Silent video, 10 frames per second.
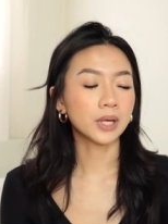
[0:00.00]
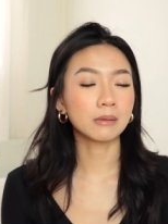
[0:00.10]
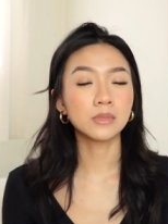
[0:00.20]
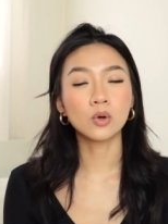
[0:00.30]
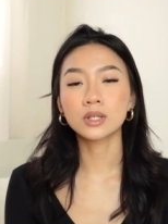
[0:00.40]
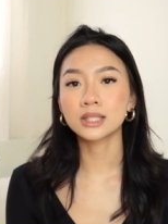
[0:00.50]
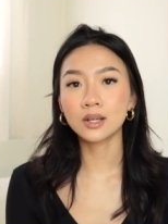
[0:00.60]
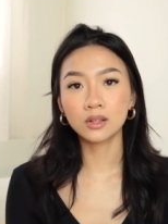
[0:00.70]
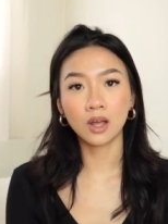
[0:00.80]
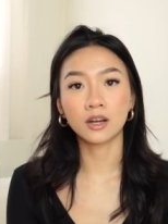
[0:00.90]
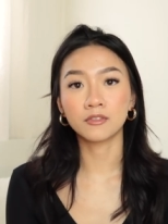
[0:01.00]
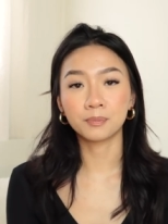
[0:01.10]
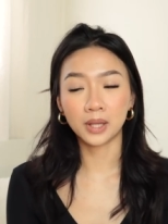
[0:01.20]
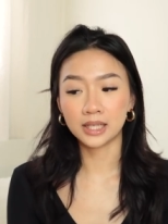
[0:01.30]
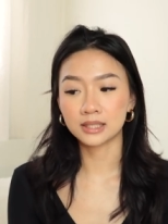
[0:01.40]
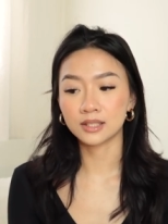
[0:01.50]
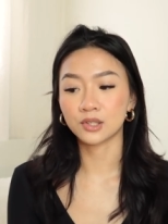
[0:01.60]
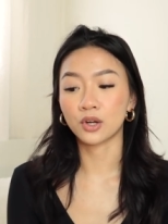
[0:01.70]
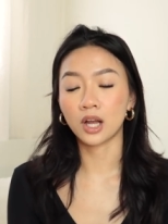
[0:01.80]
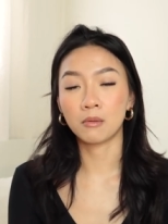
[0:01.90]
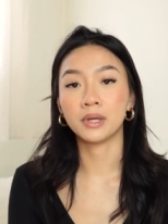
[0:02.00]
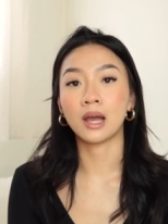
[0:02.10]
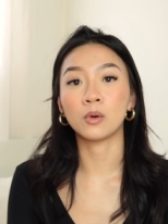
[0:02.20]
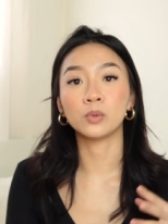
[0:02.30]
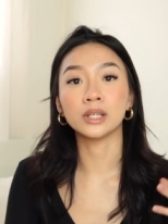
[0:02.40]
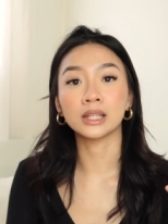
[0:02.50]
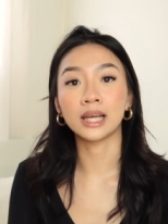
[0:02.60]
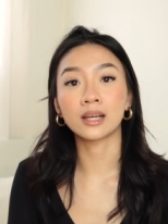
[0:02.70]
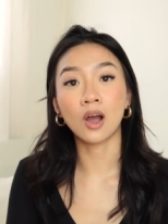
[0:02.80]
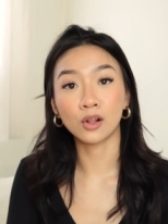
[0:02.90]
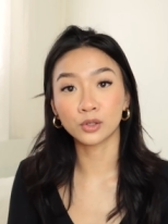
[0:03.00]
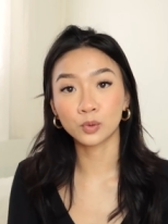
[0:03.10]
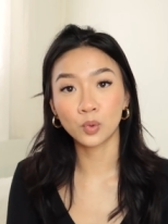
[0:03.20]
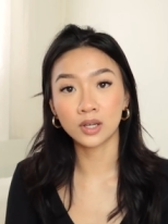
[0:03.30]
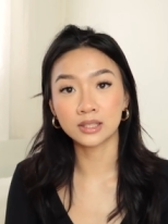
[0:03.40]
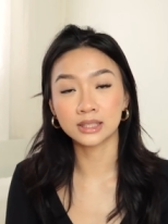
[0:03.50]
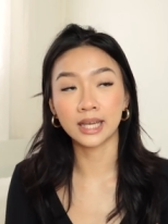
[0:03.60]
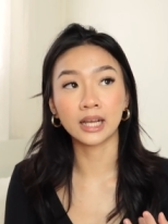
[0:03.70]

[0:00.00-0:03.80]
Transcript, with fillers: but I'm noticing a lot of places are coming out with like colored ones,